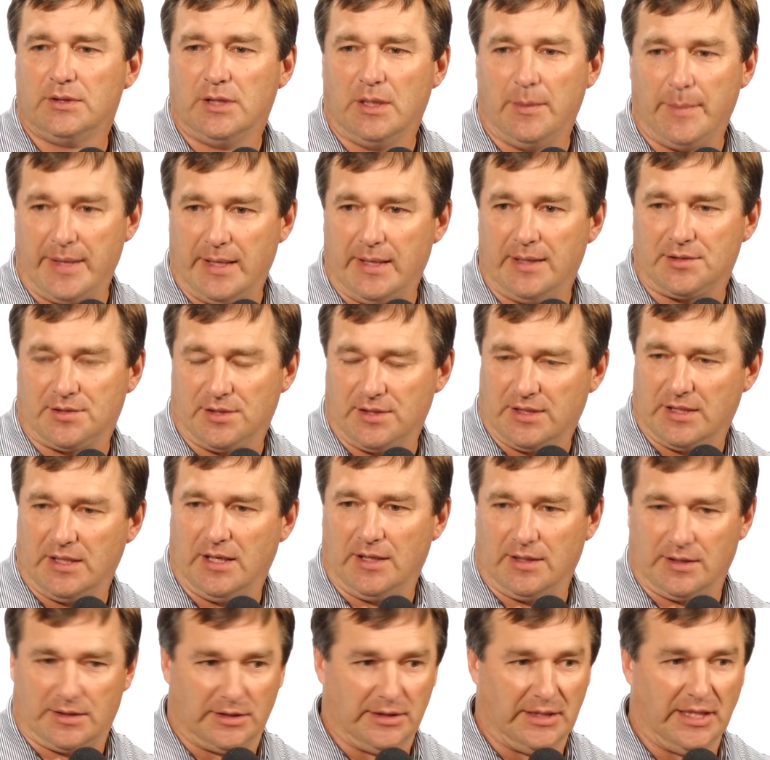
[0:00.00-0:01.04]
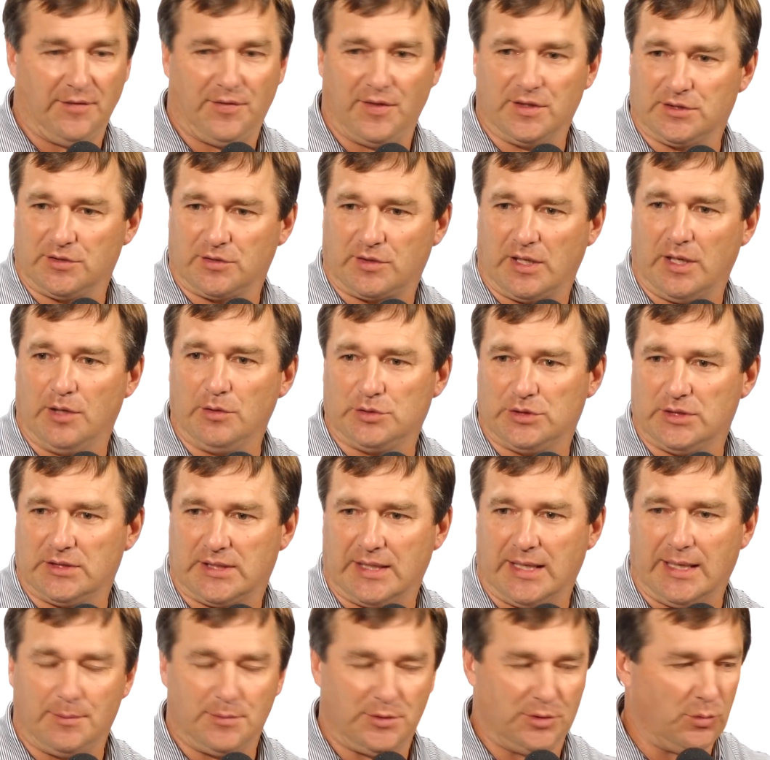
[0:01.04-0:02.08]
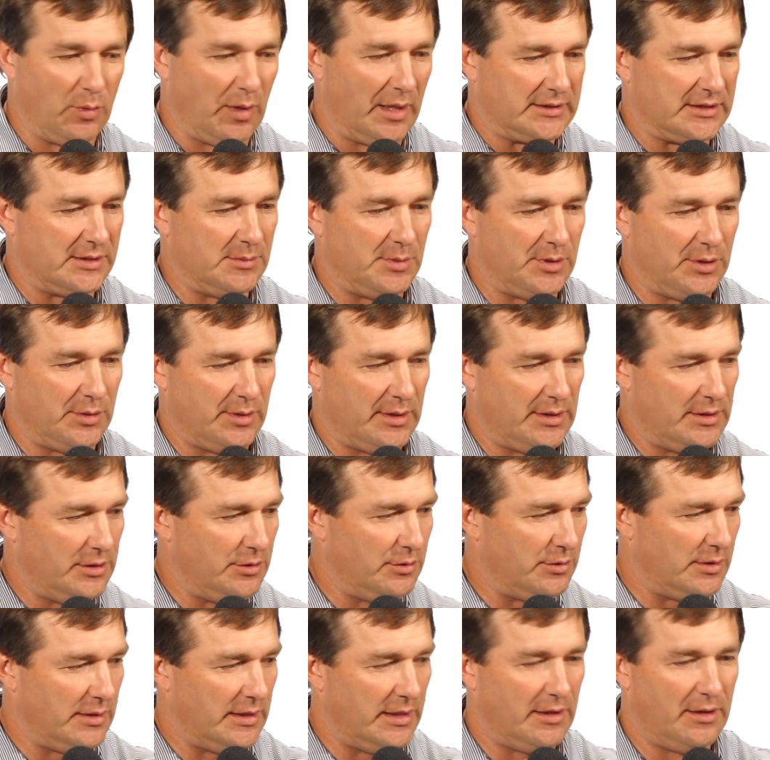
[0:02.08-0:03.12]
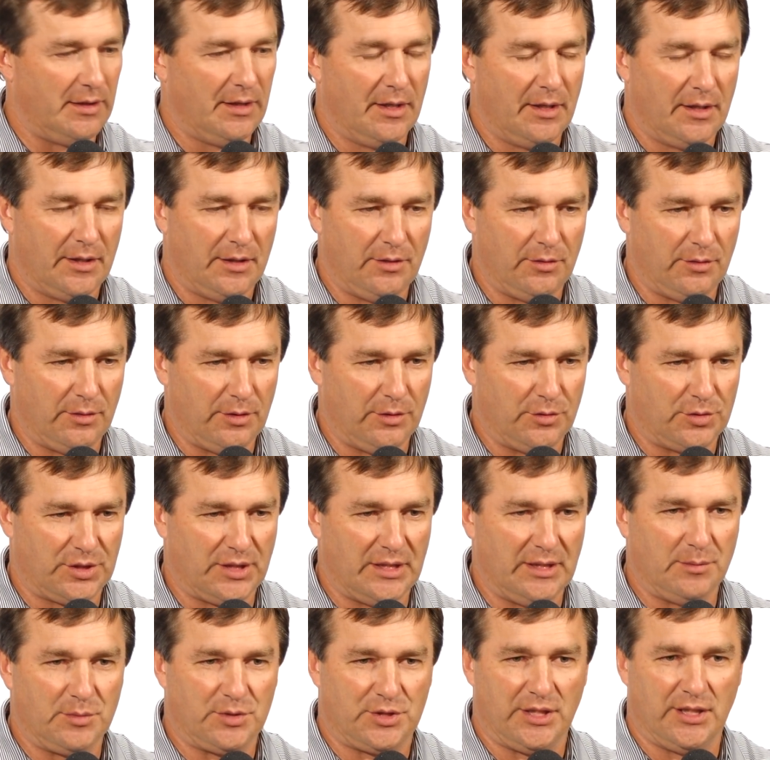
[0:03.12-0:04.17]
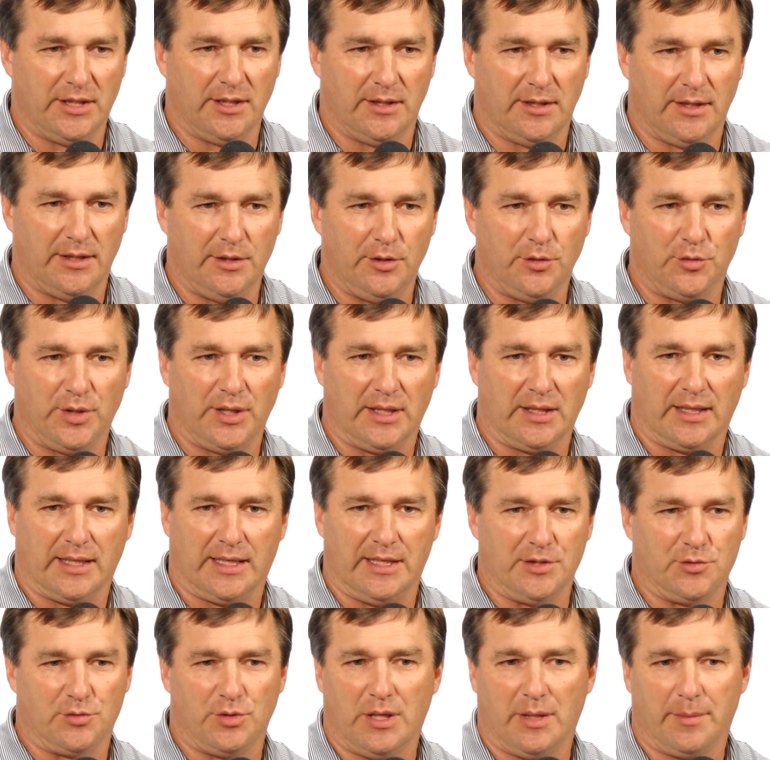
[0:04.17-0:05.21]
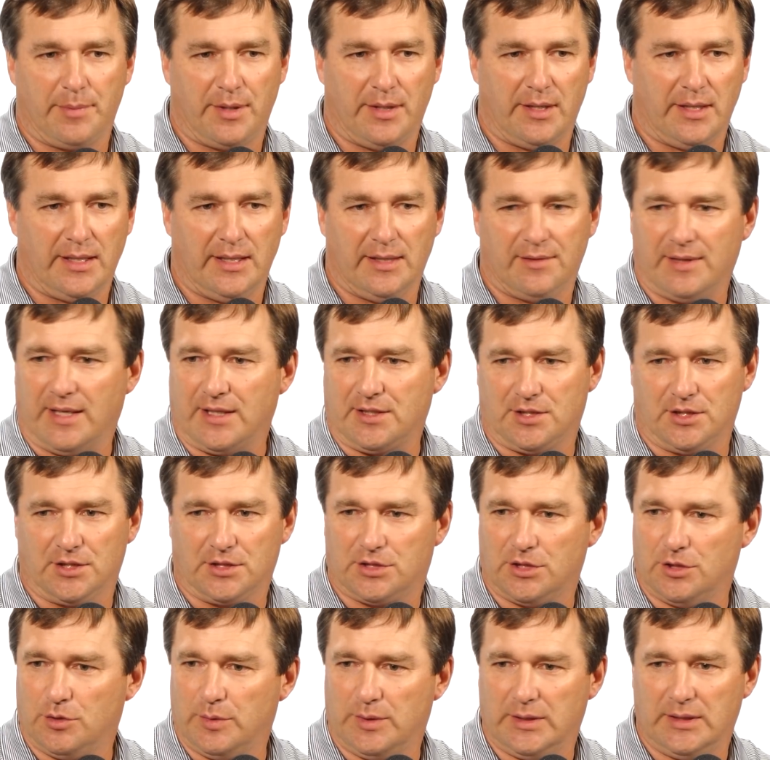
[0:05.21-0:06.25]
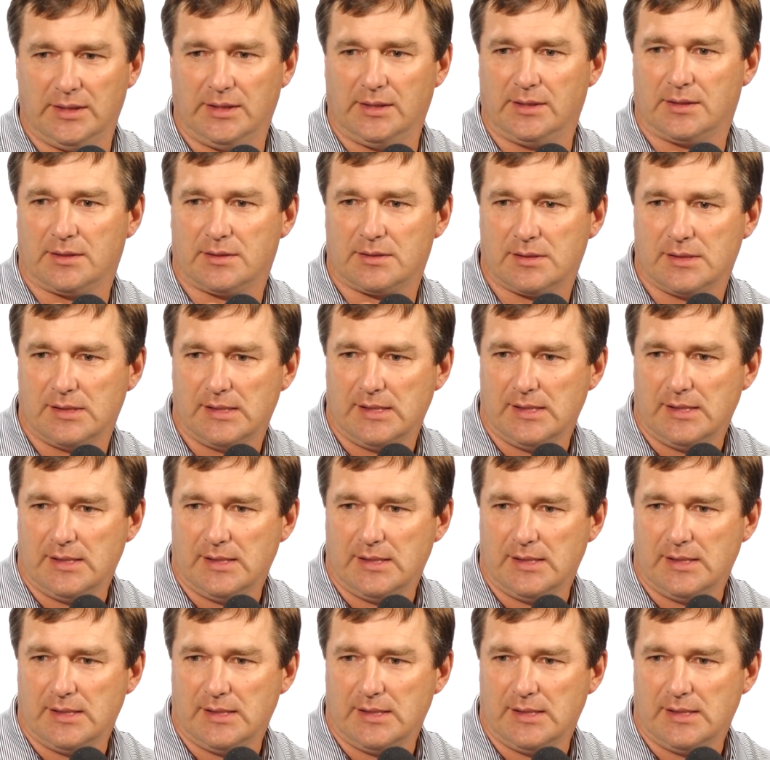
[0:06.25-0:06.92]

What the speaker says: I mean, it's a defensive coach at times. You watch him do it, and you see him cheering, and you think like he's rubbing it in. That's just who he is.